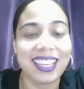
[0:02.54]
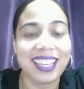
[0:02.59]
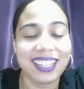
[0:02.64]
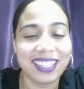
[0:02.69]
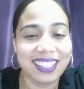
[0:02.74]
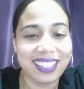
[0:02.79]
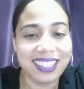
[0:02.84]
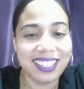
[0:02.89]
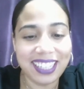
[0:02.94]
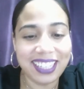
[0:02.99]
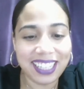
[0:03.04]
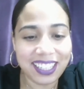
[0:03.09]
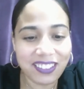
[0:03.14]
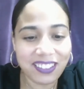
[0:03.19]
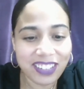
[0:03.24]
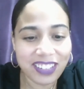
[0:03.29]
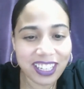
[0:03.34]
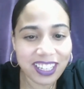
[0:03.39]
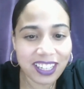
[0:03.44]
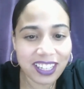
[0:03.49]
Good
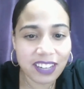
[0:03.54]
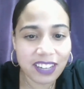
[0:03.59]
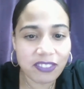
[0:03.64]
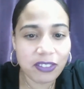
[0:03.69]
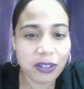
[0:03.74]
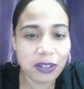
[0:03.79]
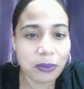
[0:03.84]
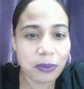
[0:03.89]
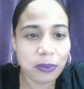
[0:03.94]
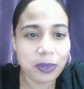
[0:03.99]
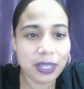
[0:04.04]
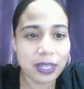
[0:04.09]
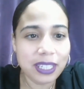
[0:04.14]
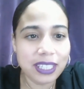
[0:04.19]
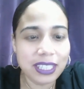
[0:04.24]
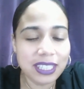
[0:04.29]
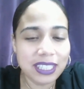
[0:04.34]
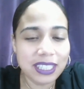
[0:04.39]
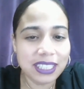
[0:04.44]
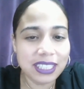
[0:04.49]
evening,
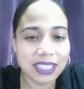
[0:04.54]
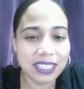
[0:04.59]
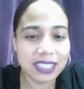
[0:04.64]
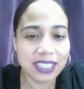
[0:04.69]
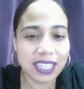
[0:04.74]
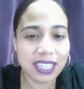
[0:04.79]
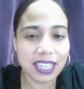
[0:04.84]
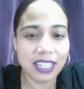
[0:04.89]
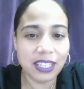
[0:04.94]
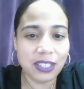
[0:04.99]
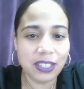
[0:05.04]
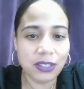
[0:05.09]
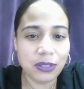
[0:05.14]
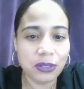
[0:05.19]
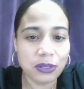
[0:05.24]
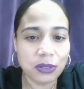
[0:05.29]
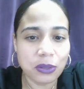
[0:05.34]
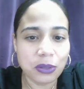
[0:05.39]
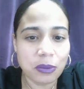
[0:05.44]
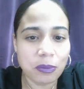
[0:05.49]
everyone. Thank you
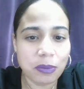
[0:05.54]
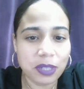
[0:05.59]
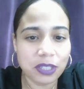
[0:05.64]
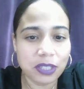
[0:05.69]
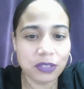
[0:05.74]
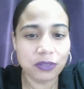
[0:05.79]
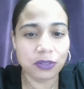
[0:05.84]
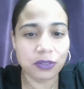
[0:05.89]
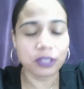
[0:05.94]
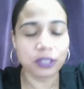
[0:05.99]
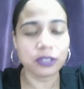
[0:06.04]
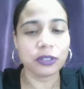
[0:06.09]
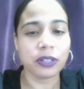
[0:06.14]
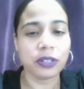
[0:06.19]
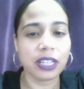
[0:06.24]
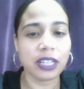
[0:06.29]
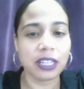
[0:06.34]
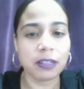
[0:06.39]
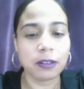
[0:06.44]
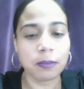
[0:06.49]
so much for
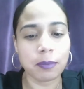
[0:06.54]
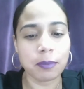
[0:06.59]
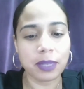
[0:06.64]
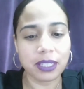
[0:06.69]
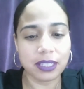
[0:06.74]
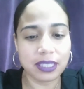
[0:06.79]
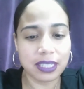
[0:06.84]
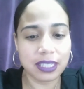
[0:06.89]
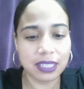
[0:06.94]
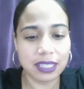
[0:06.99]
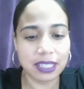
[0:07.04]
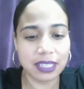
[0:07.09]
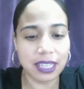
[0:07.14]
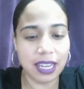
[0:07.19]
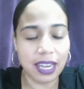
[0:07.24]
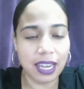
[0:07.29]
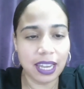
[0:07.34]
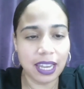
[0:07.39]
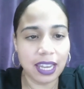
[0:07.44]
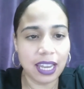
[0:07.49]
joining me
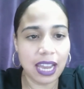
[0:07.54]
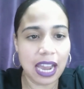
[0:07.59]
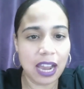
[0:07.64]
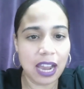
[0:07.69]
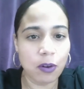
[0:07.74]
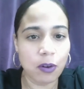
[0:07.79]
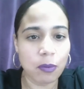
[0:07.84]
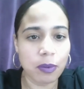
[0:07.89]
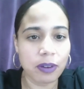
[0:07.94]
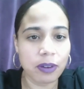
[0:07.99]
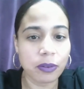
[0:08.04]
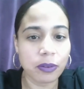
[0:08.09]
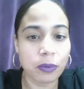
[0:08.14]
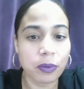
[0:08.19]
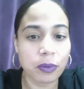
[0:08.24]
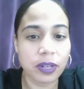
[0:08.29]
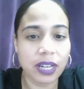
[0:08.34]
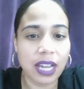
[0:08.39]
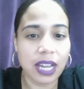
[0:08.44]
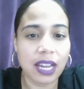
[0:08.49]
today. I hope
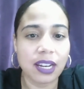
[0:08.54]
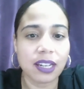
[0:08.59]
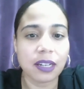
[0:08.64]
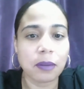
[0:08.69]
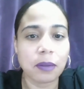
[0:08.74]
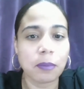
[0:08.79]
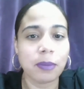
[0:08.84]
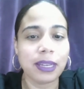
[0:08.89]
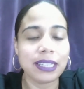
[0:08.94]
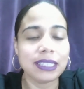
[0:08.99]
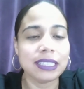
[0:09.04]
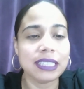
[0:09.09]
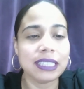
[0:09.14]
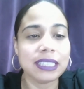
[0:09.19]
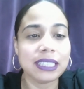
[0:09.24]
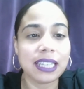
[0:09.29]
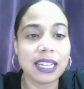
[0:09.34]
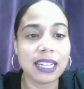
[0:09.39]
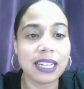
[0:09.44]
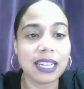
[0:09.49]
everyone had an amazing
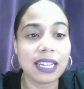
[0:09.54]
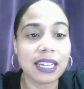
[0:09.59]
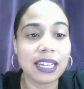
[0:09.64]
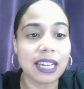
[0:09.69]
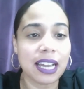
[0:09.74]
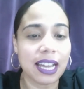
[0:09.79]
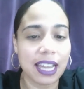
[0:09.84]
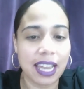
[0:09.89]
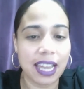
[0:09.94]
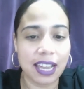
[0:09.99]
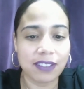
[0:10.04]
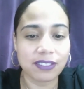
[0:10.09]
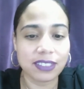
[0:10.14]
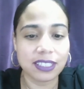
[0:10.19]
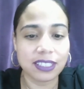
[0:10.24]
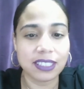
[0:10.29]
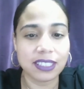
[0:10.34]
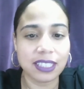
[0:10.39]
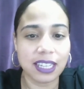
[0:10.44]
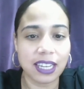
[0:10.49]
day like I have
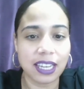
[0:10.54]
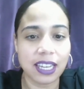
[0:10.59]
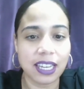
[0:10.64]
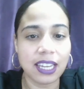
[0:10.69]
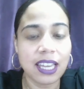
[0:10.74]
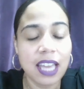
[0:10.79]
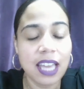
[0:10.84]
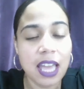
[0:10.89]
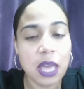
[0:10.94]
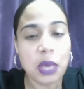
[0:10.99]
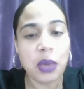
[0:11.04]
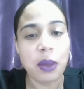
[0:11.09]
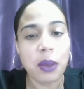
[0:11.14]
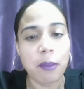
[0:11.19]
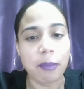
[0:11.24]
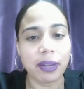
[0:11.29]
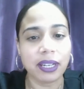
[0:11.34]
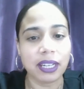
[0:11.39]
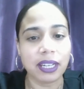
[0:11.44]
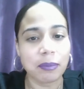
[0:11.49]
today.
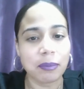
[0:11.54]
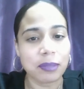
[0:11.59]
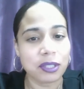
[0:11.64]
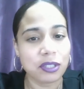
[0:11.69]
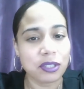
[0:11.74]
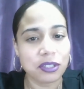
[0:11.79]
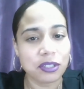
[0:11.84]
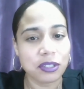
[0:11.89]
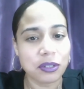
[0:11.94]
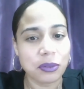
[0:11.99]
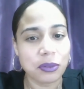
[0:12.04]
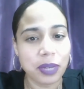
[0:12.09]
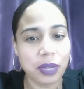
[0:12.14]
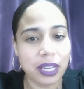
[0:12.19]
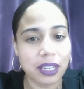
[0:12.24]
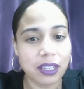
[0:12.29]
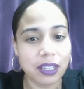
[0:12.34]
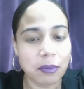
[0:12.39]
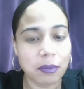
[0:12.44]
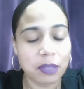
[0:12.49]
My name is
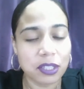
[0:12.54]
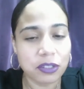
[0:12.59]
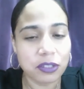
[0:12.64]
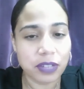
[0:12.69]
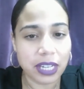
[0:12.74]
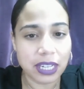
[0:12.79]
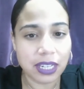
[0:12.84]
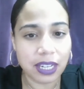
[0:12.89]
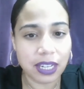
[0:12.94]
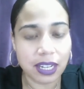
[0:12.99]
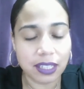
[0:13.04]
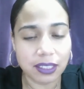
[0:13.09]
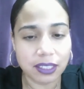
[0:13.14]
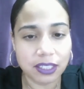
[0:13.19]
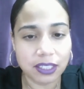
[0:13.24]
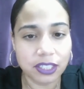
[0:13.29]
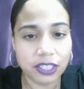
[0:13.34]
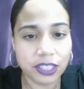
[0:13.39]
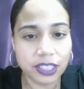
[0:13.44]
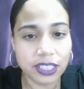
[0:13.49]
Joanna. I'm a
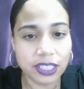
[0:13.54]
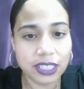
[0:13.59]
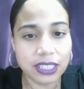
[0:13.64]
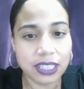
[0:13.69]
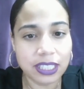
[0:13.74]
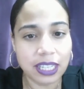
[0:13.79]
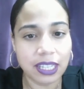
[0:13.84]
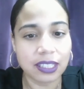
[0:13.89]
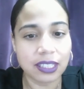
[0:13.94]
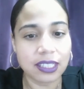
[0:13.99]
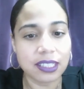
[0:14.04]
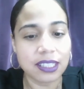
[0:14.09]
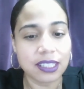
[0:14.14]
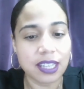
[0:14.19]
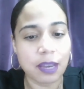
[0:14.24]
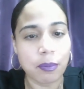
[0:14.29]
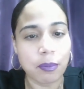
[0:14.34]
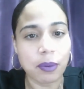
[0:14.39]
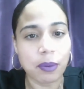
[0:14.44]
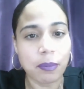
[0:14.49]
trichologist in the
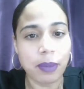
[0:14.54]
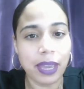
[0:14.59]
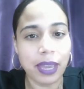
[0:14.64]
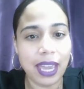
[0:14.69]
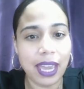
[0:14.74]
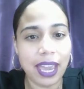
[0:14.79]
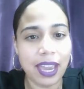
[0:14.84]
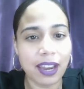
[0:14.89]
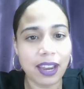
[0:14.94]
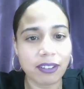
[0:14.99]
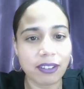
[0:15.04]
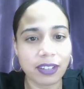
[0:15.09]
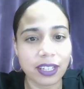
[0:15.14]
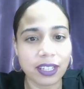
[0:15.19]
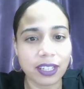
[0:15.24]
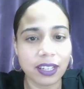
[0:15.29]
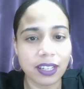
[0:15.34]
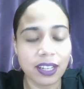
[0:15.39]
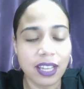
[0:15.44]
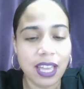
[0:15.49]
Tampa Bay
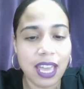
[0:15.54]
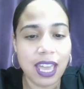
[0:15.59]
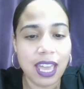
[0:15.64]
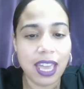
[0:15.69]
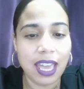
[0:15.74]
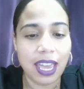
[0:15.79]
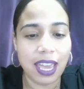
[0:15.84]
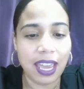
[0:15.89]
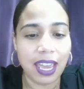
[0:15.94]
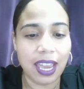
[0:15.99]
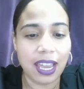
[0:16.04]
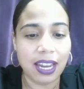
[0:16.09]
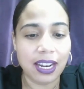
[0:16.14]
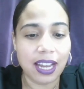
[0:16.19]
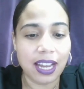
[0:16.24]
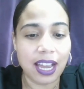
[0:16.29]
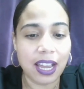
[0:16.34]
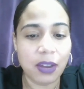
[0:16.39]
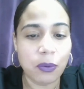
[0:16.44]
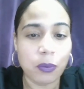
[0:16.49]
area, and
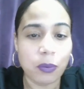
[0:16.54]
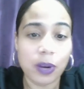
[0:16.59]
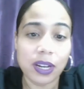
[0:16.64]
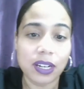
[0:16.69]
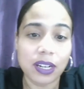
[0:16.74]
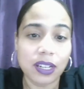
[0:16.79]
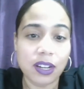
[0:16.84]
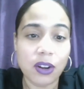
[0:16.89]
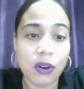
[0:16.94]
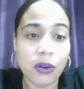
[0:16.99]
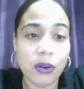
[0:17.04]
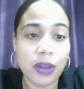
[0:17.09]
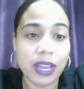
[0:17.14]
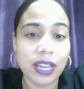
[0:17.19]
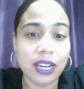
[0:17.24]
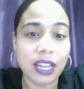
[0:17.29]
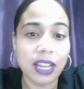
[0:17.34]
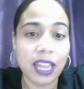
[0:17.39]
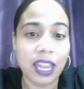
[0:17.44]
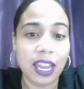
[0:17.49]
I want to go
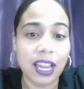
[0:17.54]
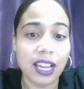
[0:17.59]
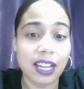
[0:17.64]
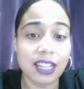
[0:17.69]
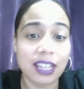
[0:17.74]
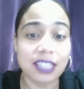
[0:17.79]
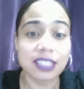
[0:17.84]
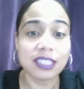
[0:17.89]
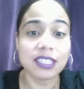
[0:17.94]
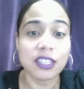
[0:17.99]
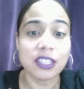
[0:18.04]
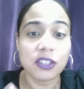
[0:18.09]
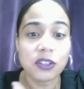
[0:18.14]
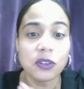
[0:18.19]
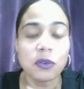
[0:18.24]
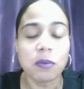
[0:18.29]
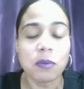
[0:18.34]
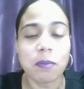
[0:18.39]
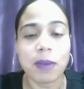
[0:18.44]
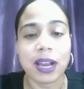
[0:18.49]
ahead and
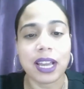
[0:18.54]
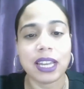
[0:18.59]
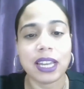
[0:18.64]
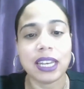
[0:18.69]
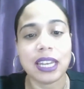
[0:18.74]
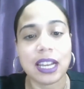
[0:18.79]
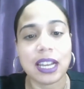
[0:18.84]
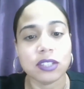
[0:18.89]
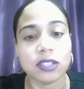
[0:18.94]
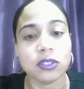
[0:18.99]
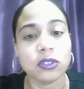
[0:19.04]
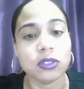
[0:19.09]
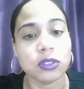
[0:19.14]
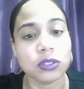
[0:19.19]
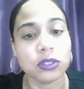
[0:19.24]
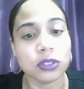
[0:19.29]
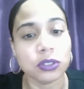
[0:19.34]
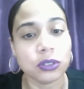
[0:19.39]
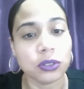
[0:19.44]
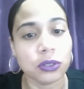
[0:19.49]
continue my non
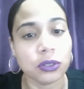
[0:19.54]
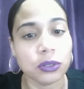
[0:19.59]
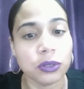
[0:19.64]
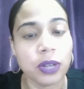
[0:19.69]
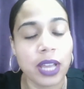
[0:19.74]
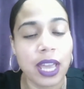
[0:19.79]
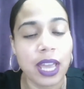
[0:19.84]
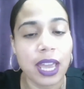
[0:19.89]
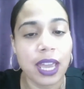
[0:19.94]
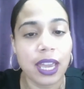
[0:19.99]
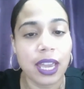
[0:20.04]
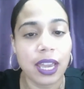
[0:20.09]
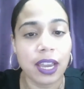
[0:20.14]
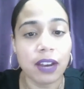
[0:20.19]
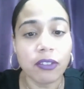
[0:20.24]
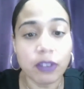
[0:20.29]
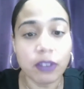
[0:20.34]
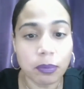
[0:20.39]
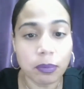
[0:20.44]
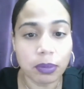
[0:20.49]
surgical hair
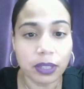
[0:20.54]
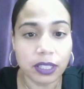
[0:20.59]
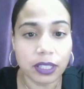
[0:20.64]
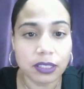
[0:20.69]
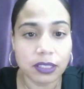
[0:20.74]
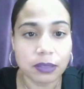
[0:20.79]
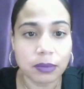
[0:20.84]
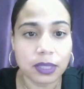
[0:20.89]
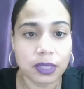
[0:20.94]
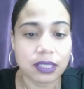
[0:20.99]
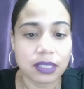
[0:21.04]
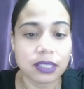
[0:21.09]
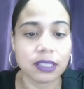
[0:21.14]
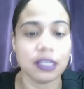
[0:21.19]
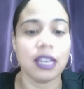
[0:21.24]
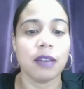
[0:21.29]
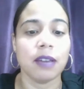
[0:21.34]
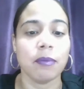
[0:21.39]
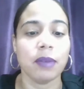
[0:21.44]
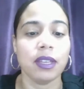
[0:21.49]
replacement
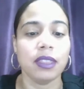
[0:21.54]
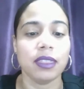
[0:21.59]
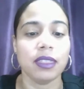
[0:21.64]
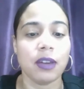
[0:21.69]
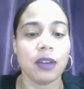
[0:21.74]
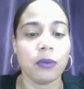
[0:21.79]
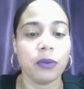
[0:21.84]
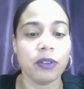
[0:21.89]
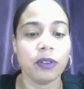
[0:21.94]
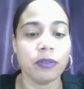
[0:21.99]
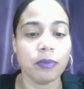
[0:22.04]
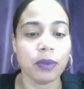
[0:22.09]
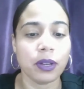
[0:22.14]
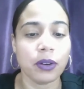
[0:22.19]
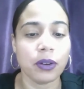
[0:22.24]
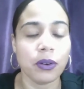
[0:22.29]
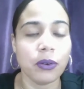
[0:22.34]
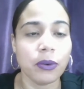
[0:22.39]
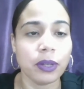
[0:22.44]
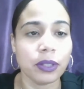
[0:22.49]
segment that we've been
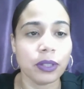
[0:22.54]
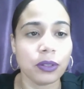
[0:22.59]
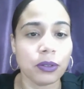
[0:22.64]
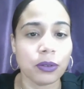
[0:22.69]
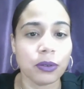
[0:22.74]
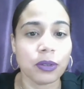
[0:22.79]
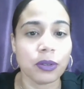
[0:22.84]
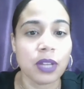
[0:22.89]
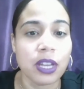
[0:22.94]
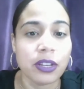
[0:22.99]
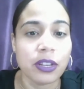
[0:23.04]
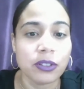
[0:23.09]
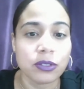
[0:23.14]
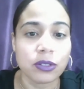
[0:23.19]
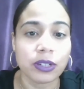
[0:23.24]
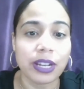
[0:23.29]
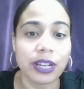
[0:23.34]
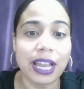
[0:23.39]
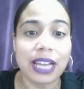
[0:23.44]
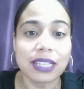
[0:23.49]
going through. So,
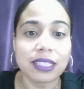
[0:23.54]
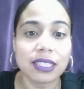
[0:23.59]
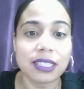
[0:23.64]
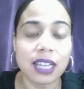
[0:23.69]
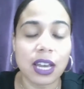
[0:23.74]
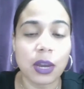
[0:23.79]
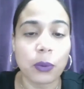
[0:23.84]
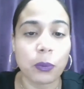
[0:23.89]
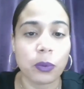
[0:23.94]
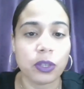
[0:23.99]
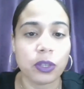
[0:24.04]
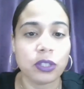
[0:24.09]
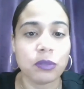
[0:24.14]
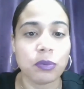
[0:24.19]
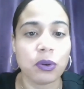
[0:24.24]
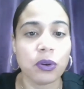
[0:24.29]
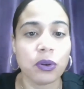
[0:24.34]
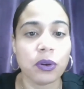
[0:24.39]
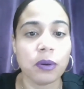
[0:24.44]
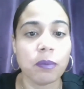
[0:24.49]
last time we
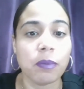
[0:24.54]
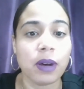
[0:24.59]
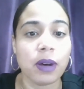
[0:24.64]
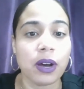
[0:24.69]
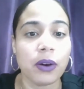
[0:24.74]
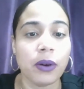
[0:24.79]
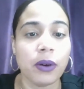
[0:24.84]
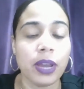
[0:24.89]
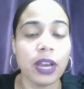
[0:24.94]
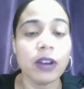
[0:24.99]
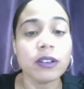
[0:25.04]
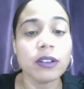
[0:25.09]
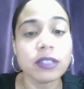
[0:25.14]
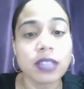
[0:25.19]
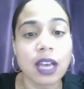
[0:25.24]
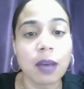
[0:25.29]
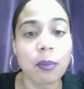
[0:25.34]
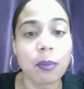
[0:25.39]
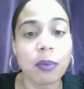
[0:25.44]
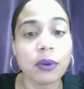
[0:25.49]
spoke about hair
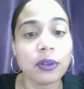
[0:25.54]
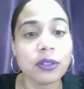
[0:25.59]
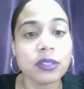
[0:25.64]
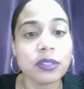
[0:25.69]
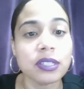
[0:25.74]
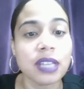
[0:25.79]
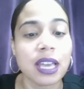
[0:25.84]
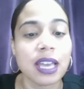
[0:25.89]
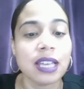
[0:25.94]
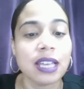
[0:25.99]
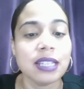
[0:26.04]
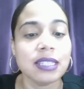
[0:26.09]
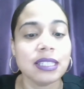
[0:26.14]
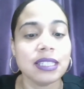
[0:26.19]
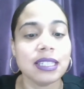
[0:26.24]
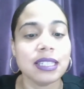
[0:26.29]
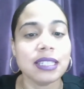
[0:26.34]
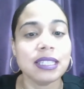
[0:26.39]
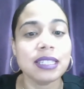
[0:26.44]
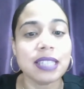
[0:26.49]
toppers.
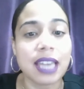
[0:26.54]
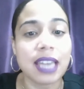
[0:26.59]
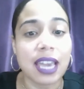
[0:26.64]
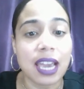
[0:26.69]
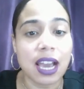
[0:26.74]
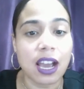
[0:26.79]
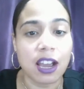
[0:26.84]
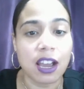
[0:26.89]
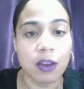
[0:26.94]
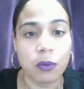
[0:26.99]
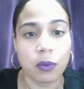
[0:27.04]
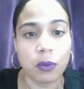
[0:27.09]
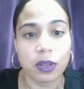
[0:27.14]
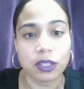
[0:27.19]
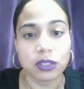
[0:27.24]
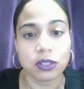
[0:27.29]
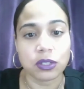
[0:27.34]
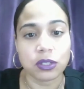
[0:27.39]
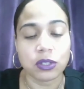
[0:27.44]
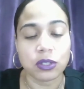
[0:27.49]
Today, I
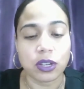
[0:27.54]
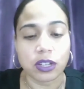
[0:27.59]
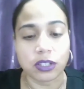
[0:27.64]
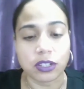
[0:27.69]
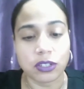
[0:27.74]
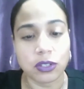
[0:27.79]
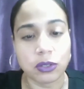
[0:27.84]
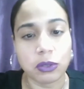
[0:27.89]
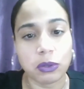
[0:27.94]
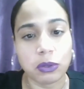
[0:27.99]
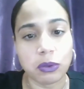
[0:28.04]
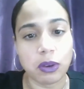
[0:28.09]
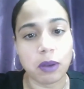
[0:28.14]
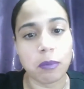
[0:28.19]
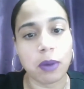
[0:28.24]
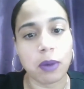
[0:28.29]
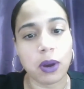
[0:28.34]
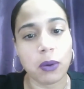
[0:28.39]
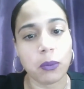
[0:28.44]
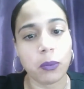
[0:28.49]
want to talk to you
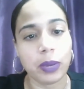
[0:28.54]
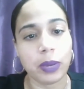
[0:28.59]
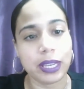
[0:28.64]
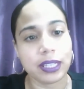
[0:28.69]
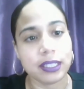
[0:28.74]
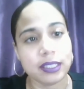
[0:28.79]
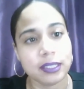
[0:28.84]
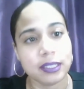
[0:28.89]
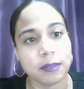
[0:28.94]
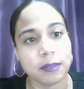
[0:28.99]
about wigs.